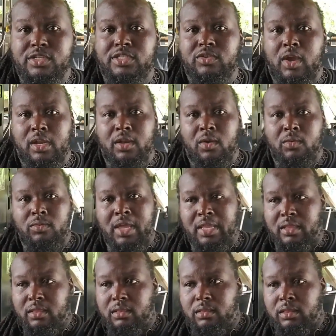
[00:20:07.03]
So I know that
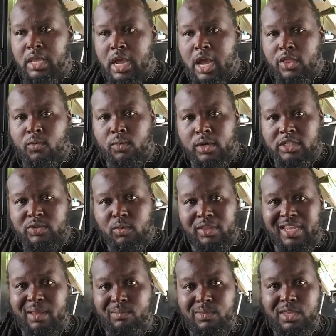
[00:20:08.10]
the other one is the one that
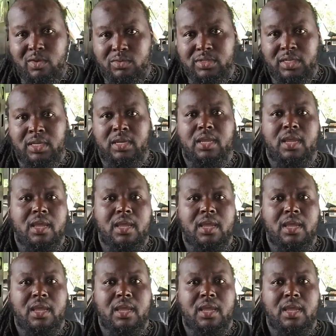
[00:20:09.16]
I'm using,